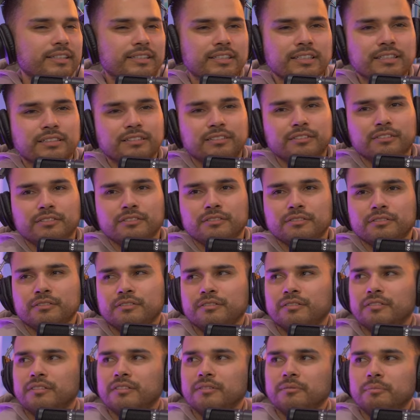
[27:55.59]
it's like the
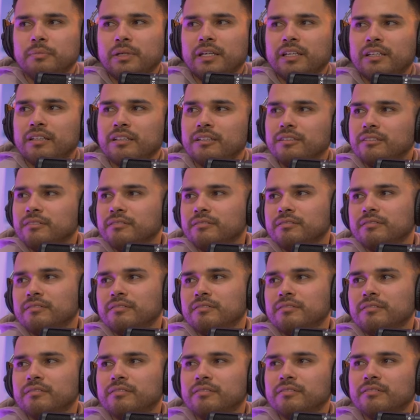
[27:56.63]
the main.
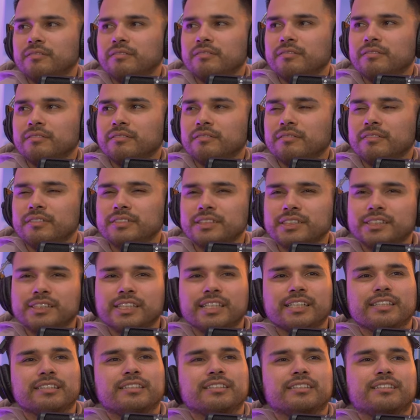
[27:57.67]
Yeah, it's
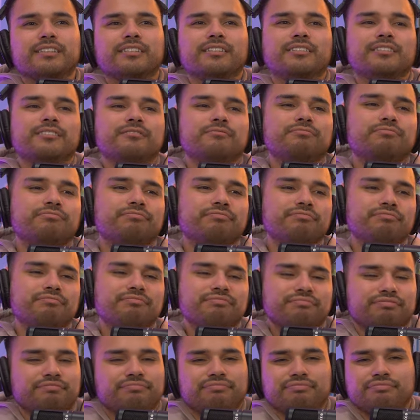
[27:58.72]
like the.
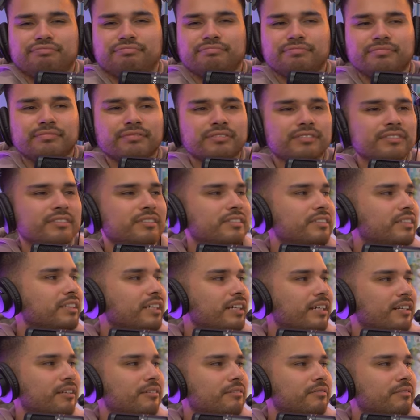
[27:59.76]
Oh, they have the brand name.
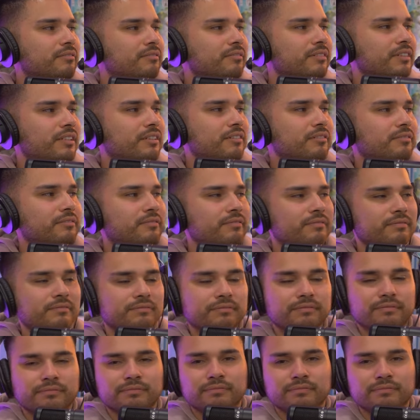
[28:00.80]
Yeah, yeah. Oh, okay.